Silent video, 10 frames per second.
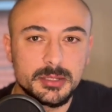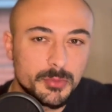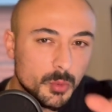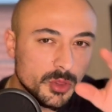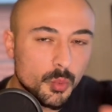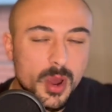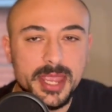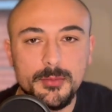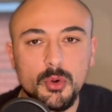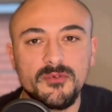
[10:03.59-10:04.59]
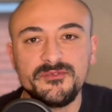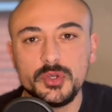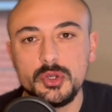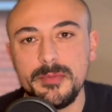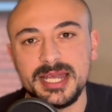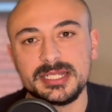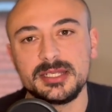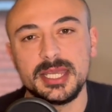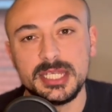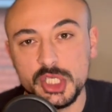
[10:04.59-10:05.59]
but with way more food mass to
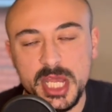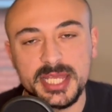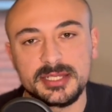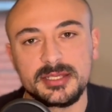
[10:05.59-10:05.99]
ingest.